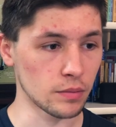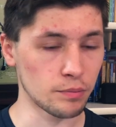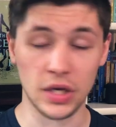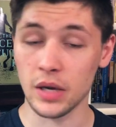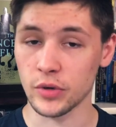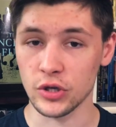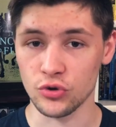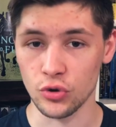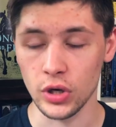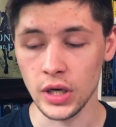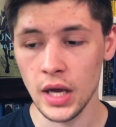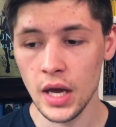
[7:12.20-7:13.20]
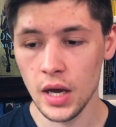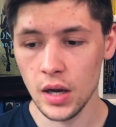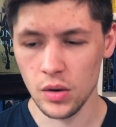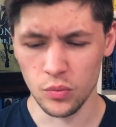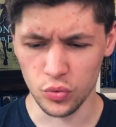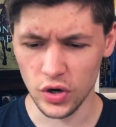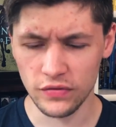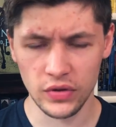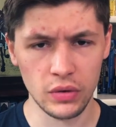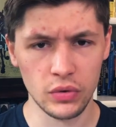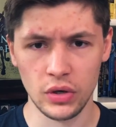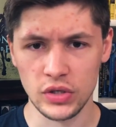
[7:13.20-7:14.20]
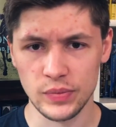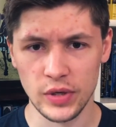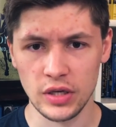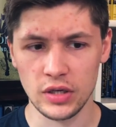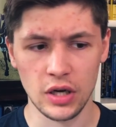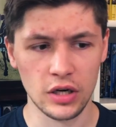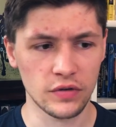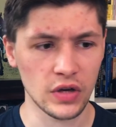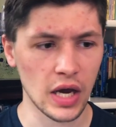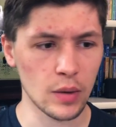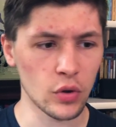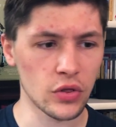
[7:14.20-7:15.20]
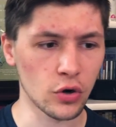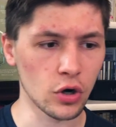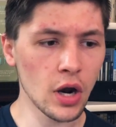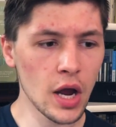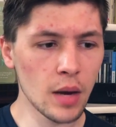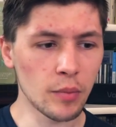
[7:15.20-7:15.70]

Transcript: Becoming a Druid. Briefly, we don't spend a ton of time with her,